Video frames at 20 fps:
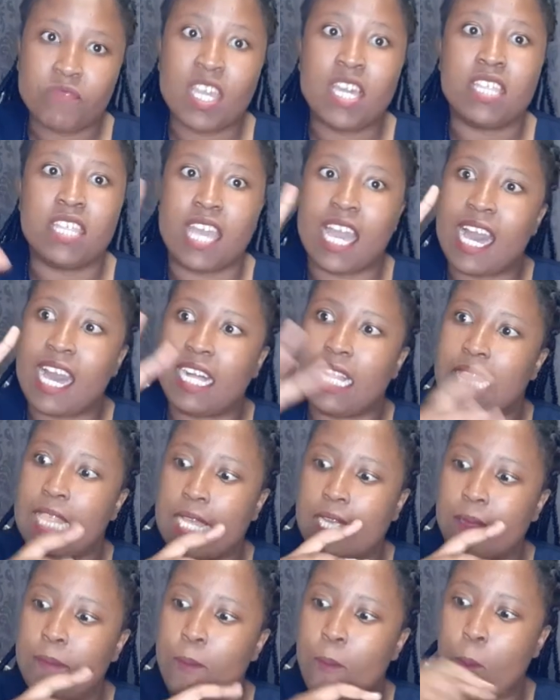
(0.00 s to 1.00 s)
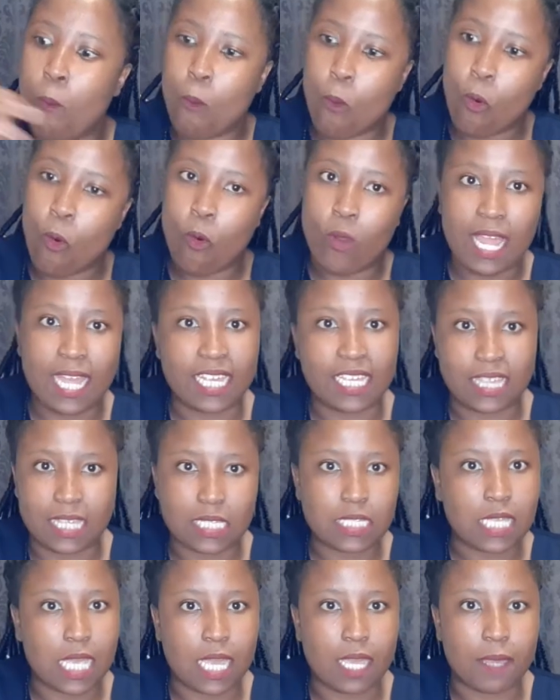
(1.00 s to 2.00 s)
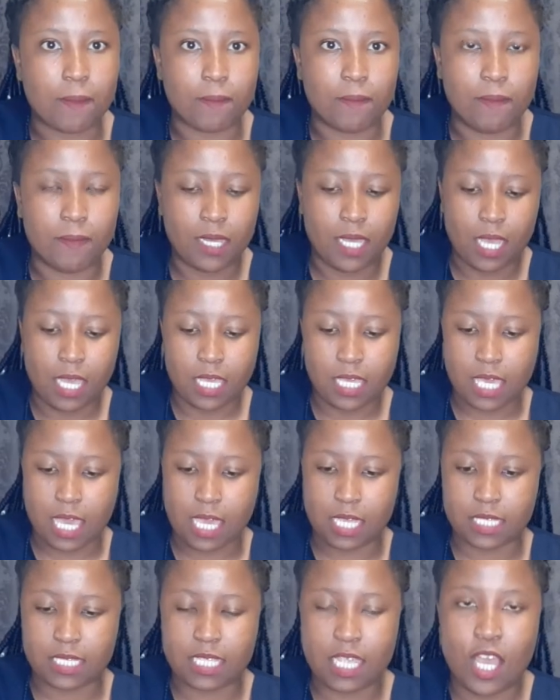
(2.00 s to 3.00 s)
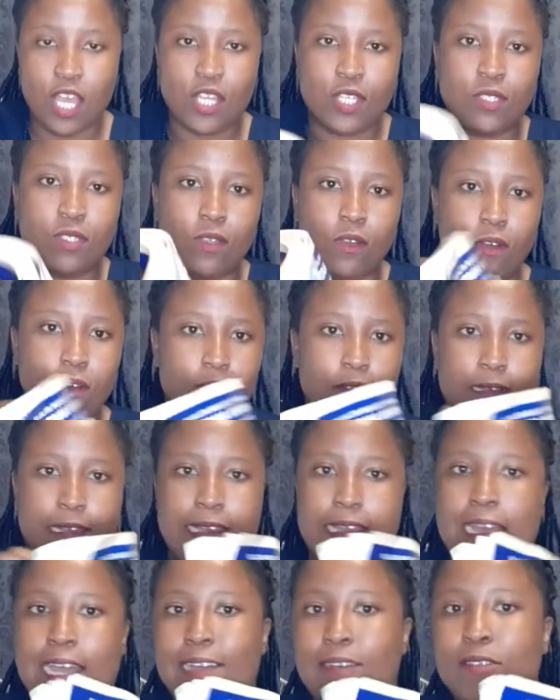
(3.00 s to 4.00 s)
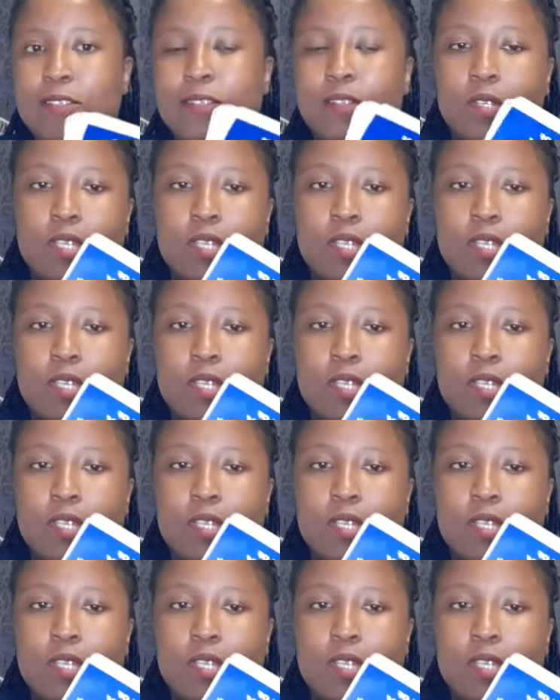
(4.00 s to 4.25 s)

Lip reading: they are like more like the same. Yes, so I also